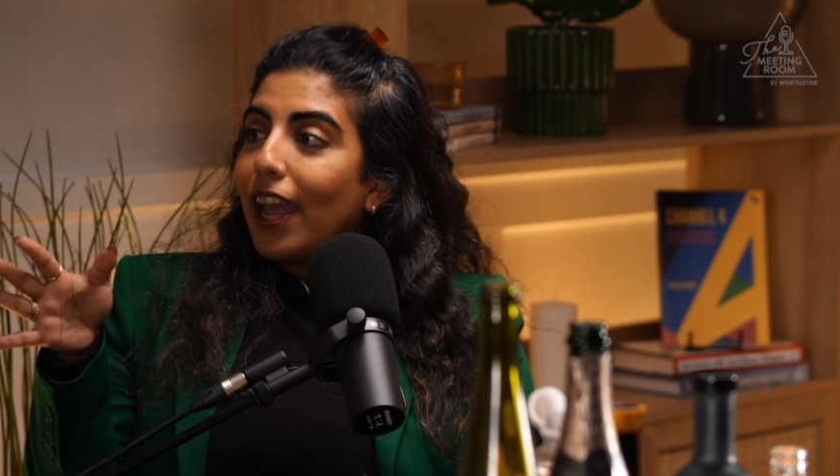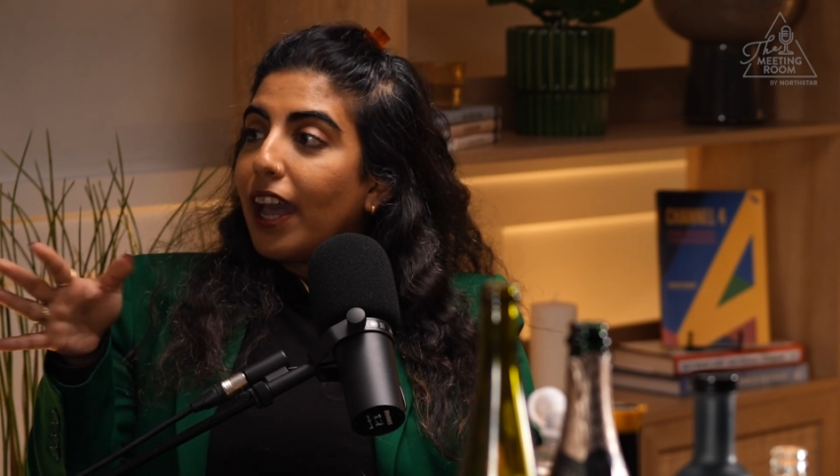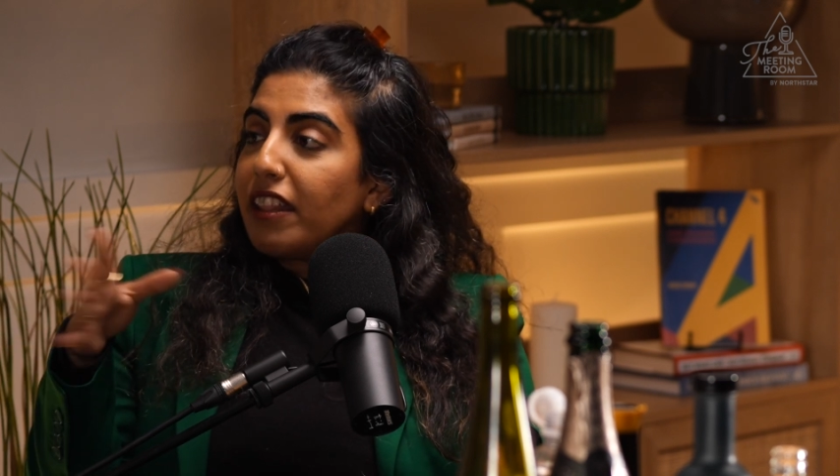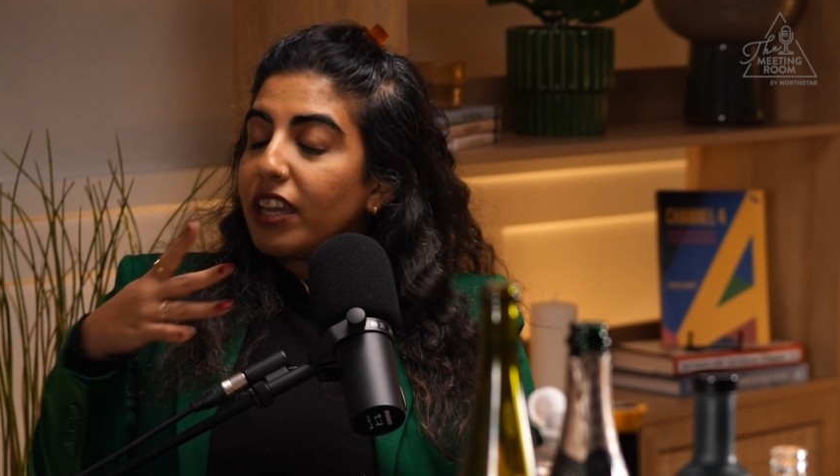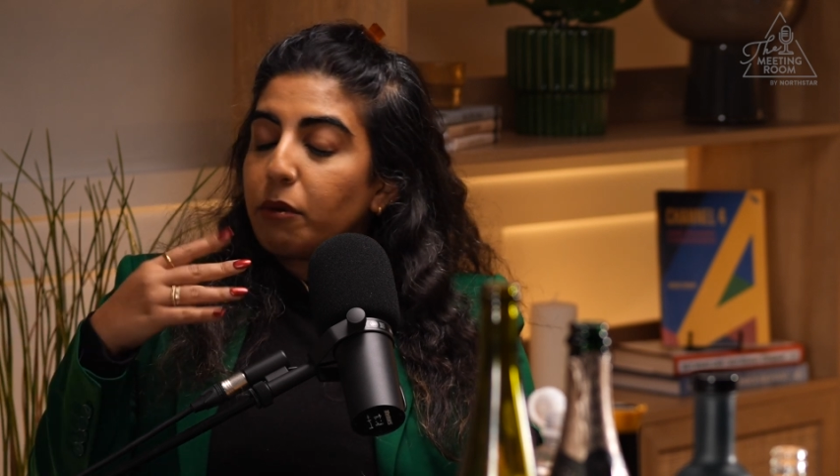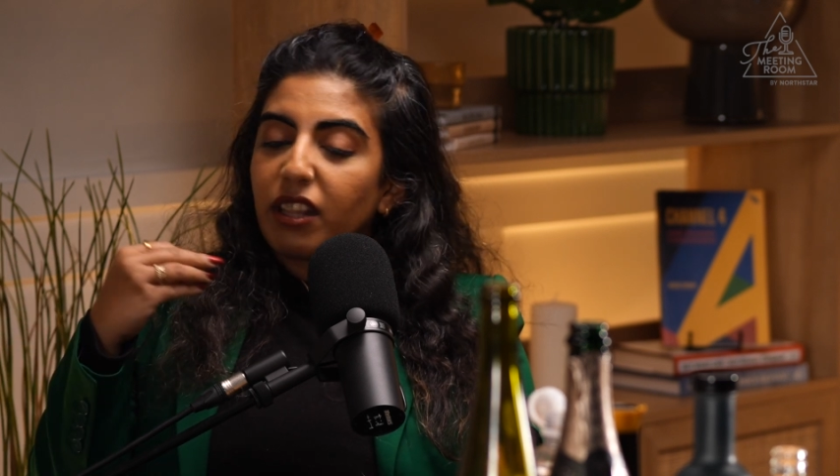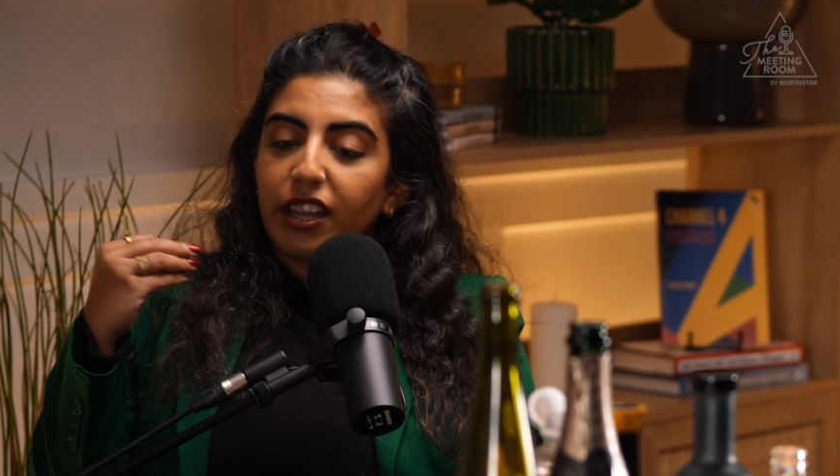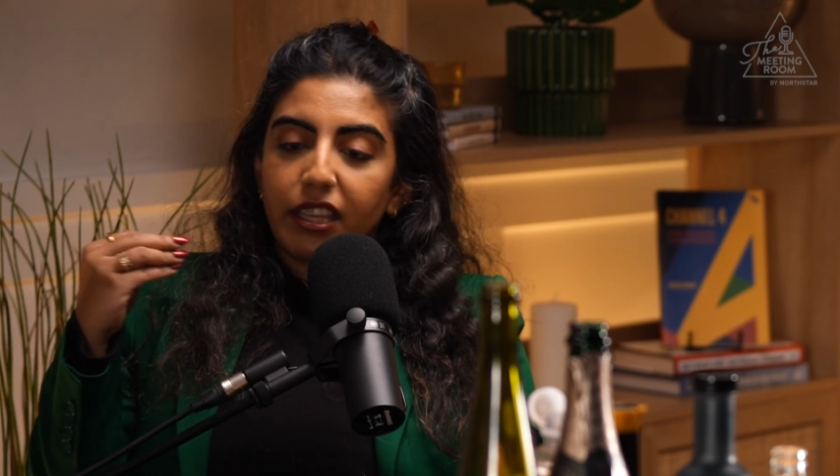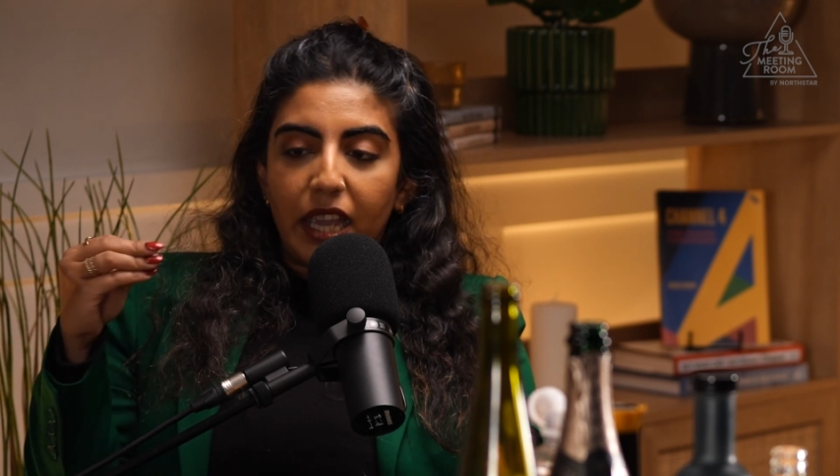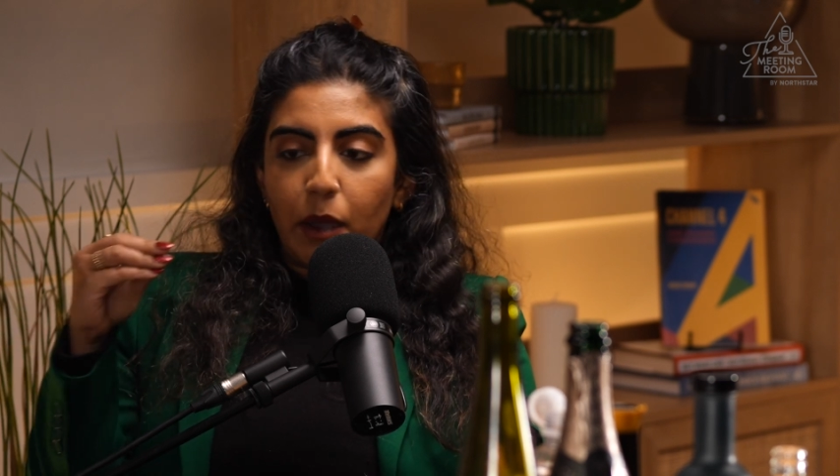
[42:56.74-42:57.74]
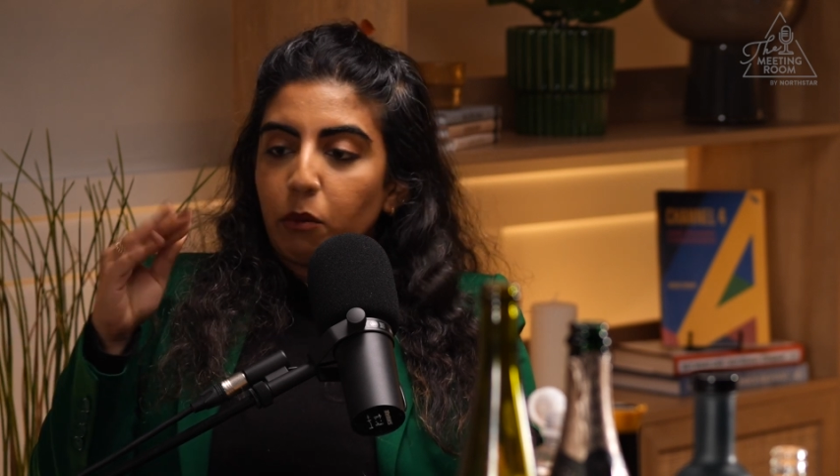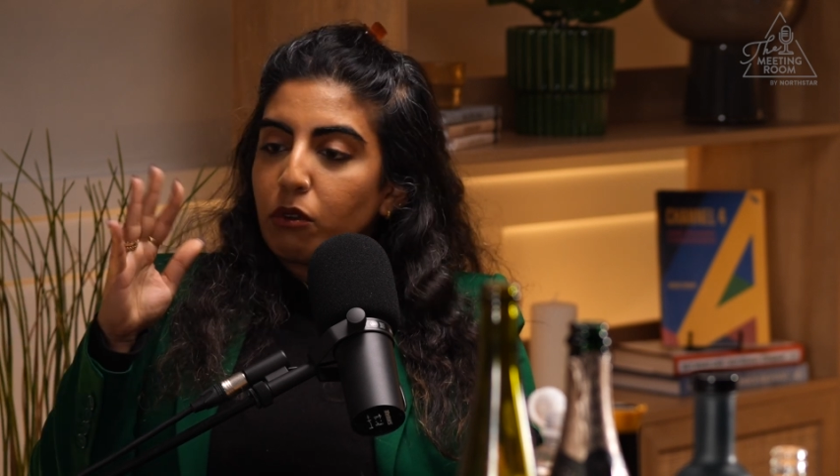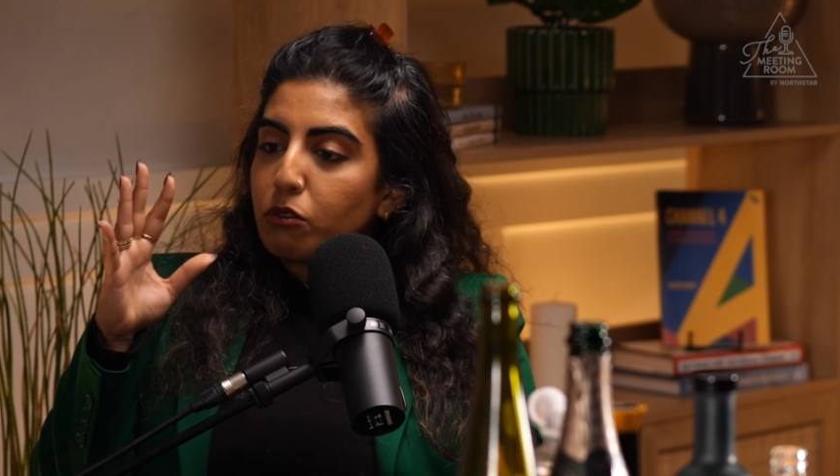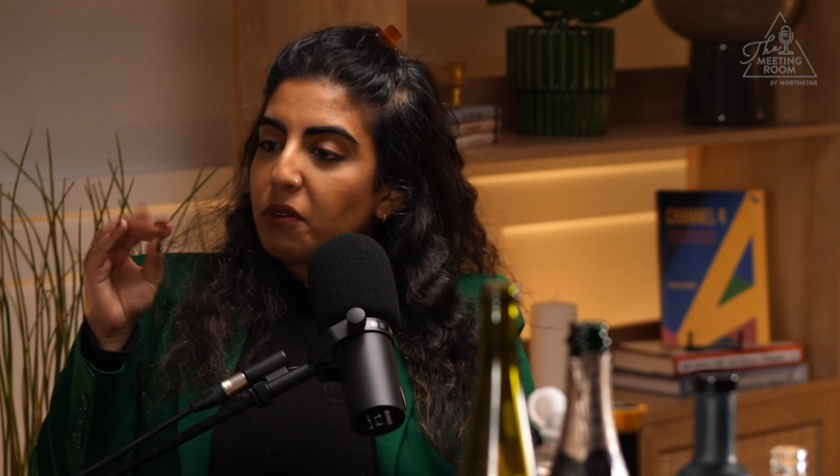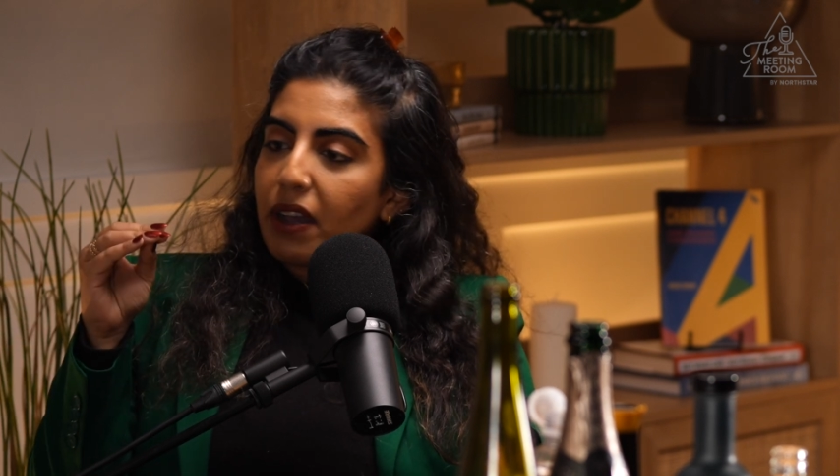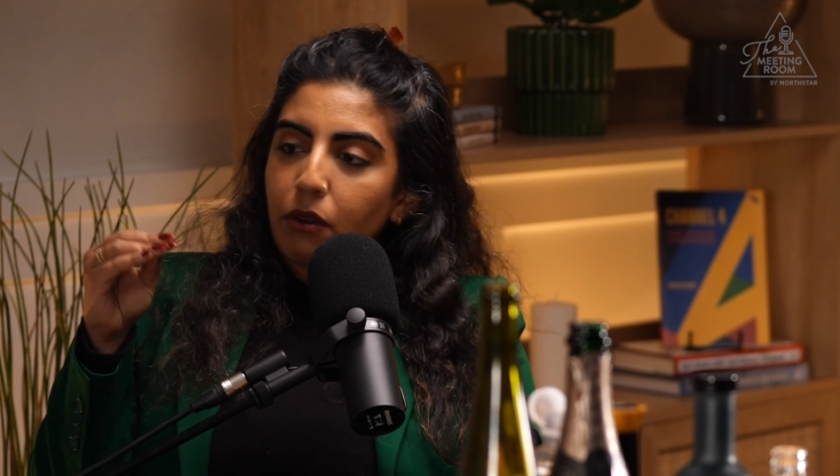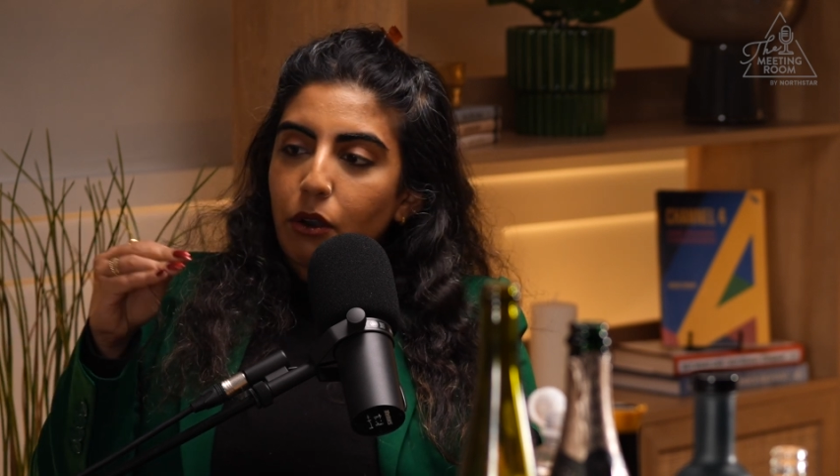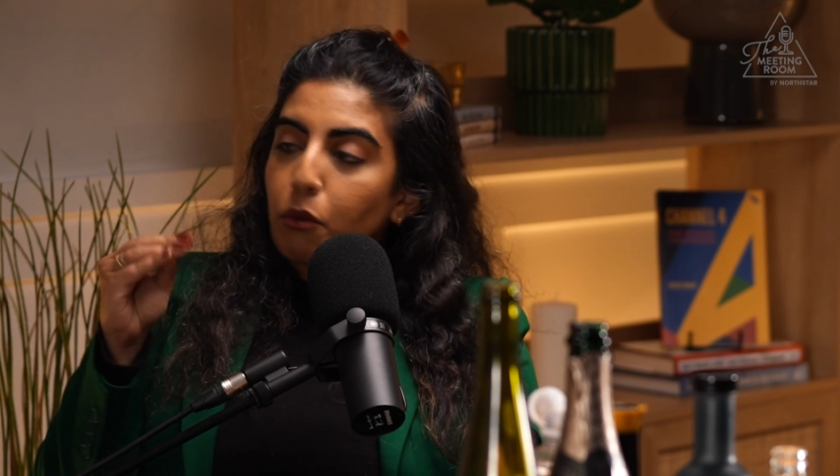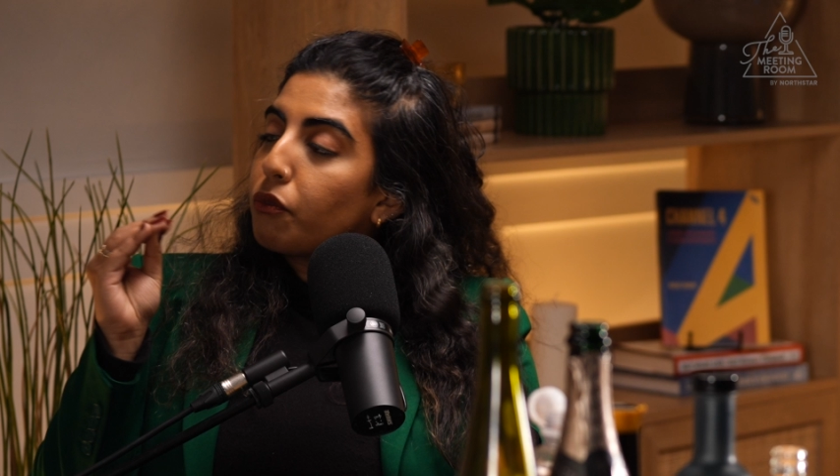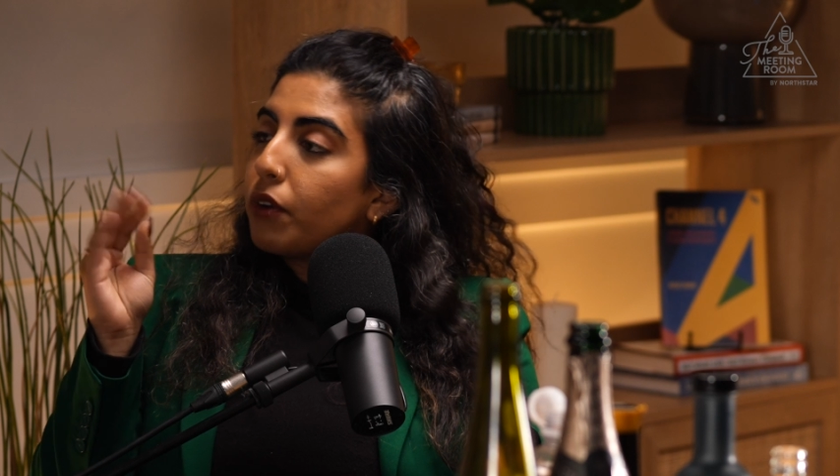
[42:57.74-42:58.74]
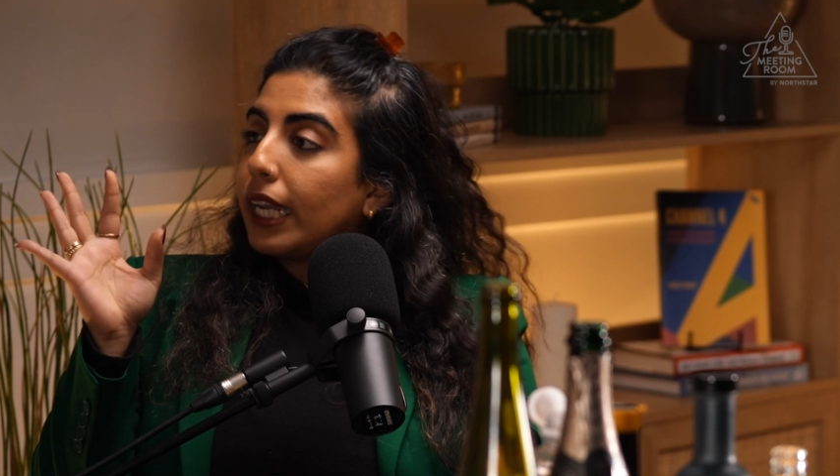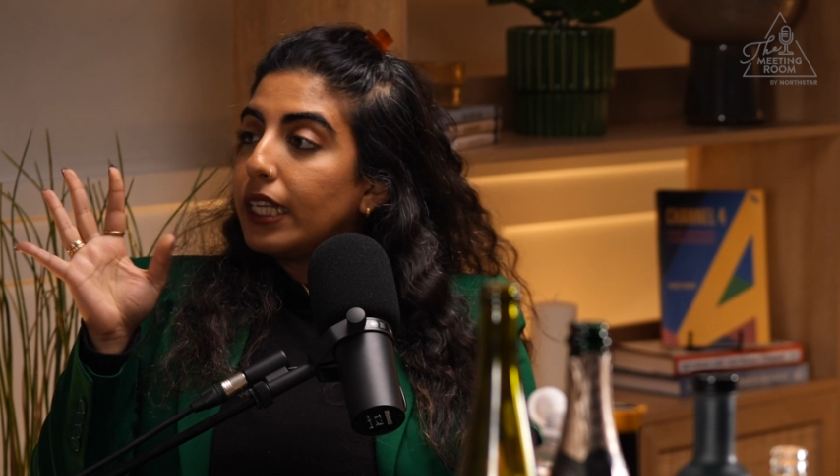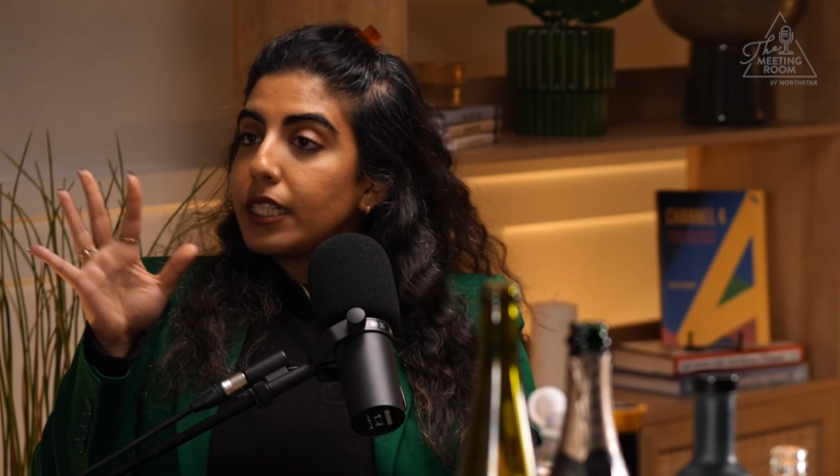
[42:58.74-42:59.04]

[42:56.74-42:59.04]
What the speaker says: and they were like, yeah, we'll do alcohol-free,